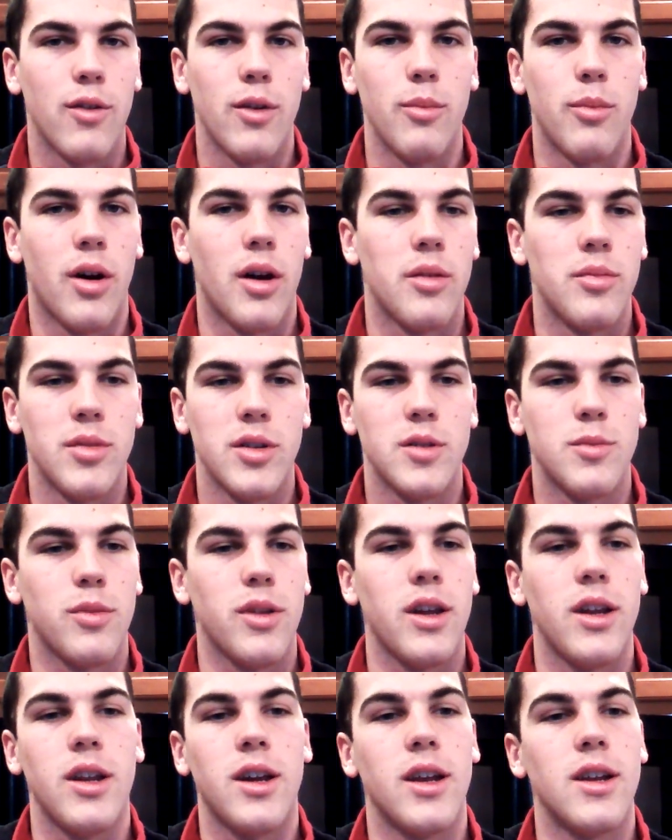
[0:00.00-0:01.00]
Bottomless played
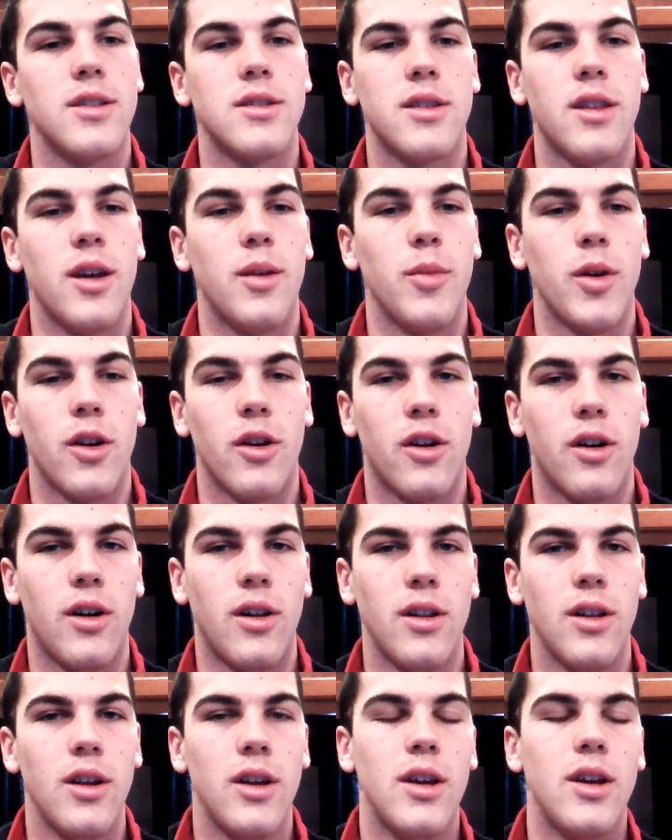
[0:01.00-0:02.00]
against them at all.